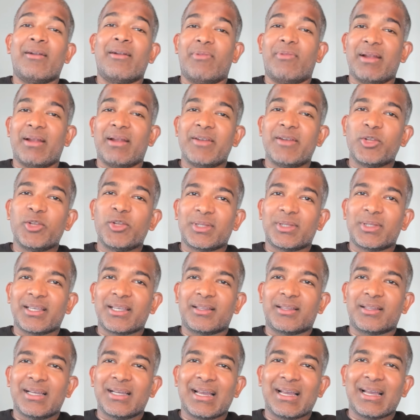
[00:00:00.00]
Revenue, on the
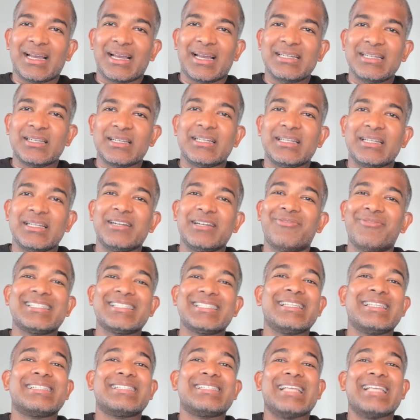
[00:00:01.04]
other hand,
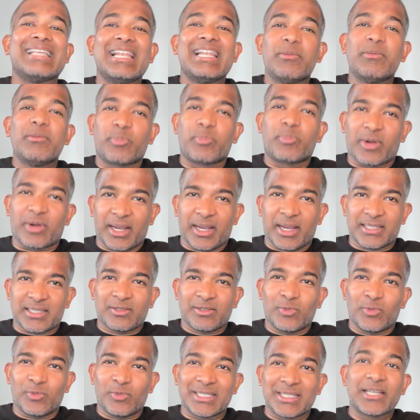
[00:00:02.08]
reflects the selling price,
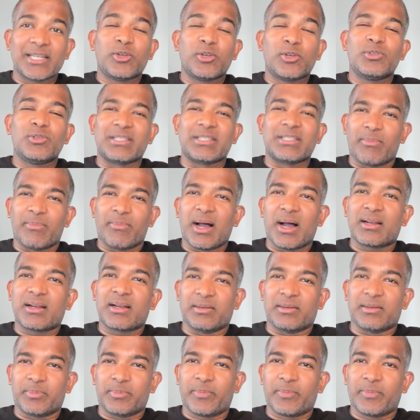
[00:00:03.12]
which includes a
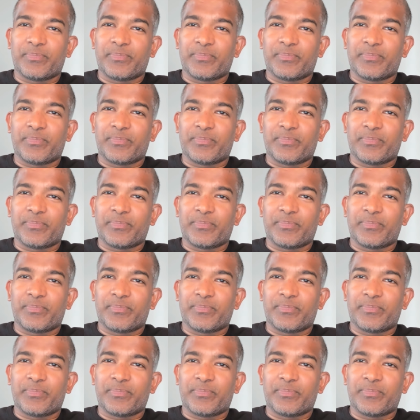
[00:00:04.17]
markup.